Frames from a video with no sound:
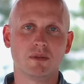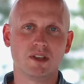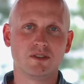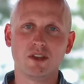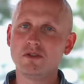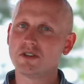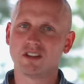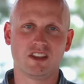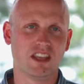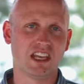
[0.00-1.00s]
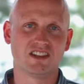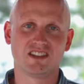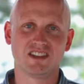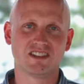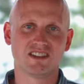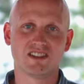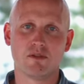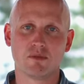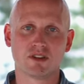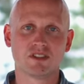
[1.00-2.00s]
but those are the latest census
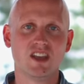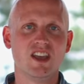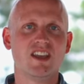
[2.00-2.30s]
numbers.